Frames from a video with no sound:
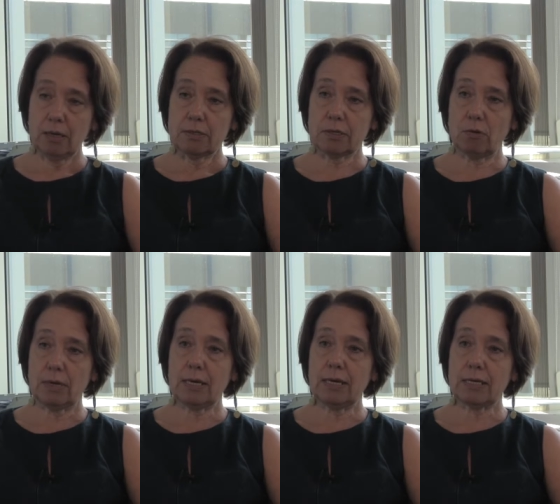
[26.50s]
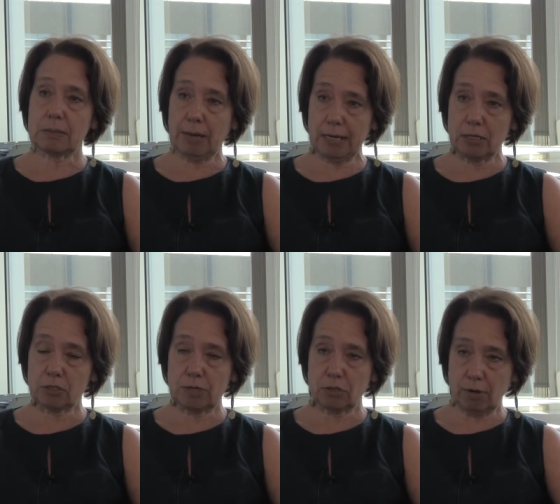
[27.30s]
So in an
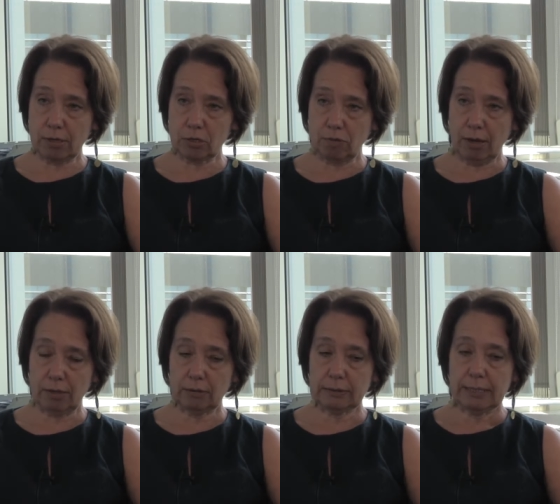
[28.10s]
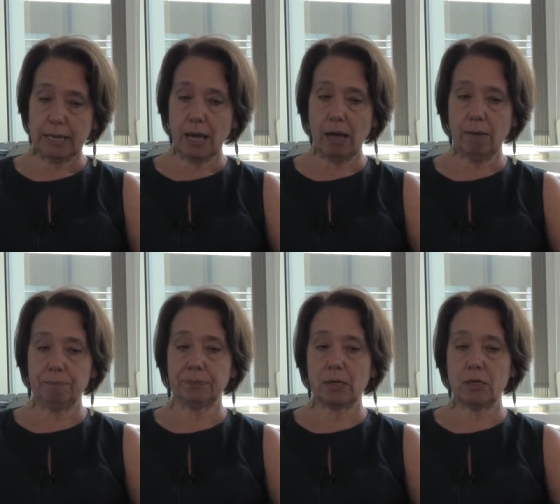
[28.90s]
explanatory drug trial,
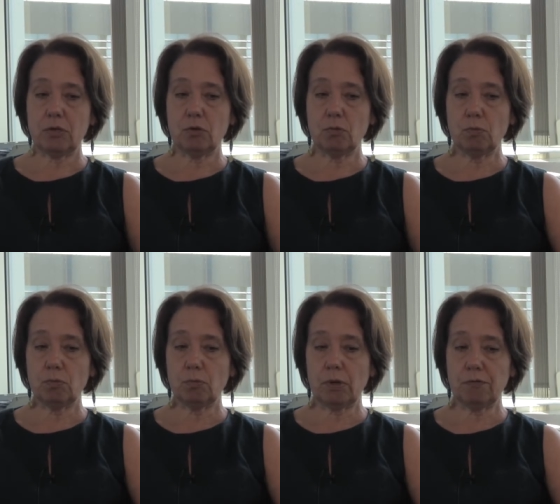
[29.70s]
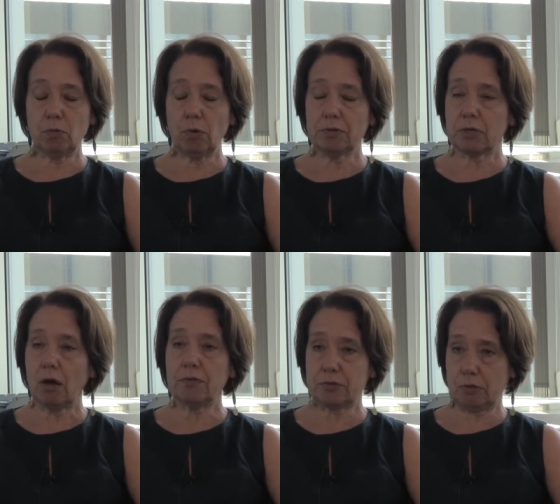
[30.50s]
um, you if you want to
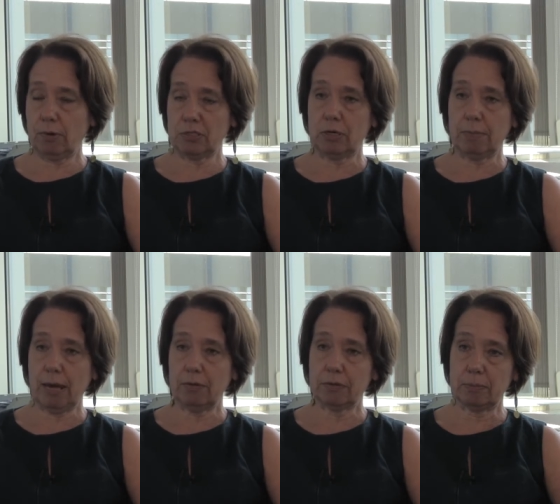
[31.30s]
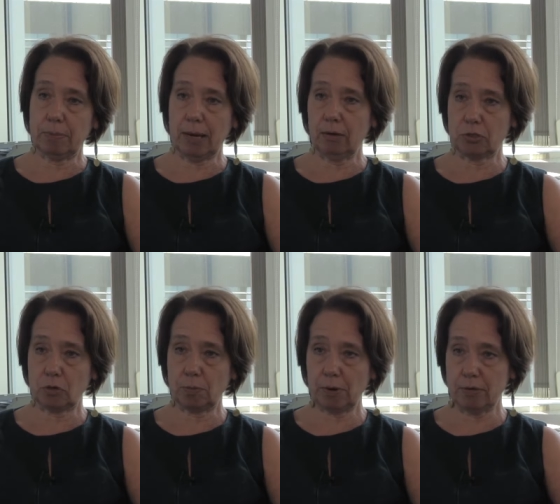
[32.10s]
answer a question about
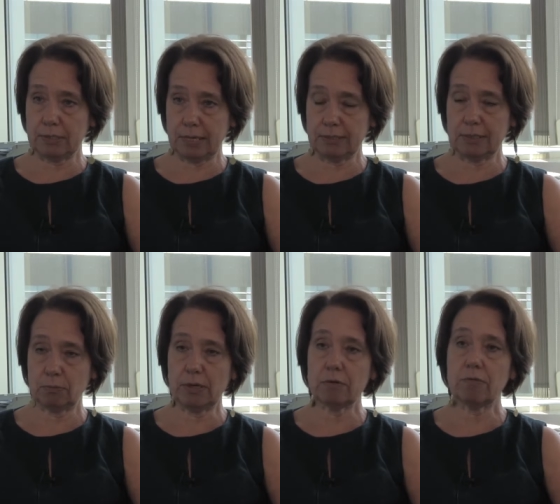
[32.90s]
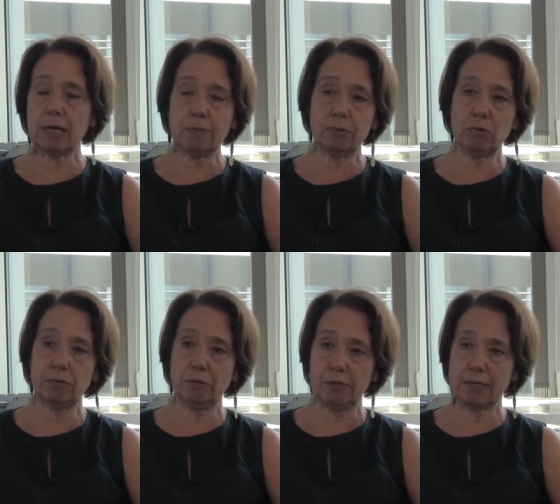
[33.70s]
biological processes, one of the really
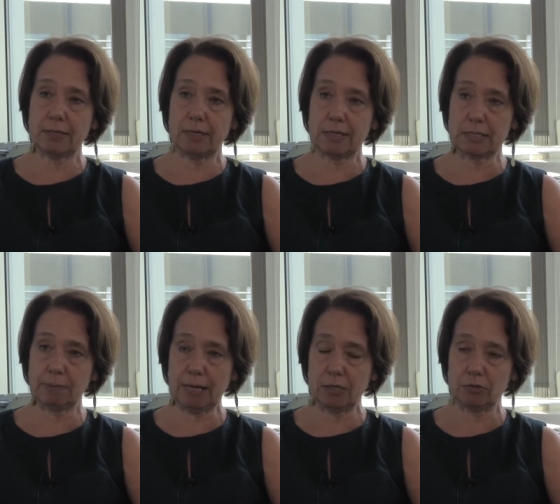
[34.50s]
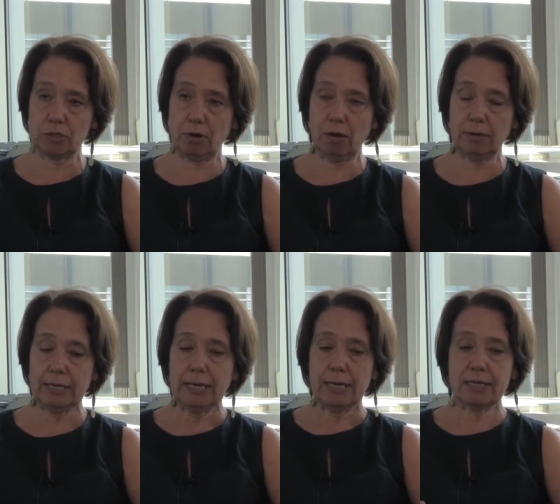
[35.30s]
important things in an explanatory trial
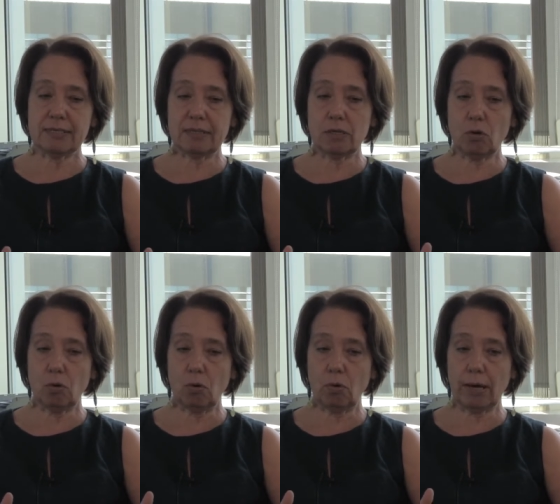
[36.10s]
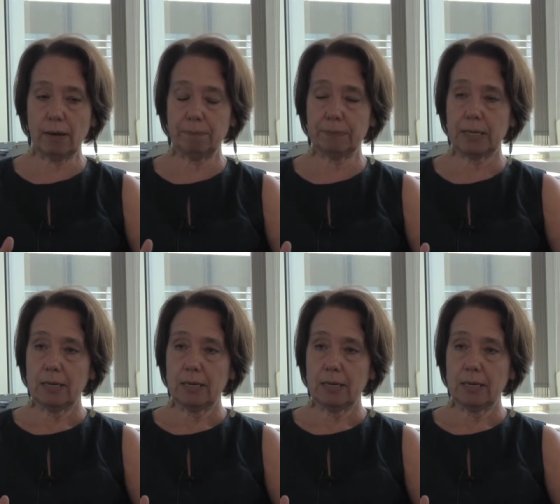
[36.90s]
is that your um,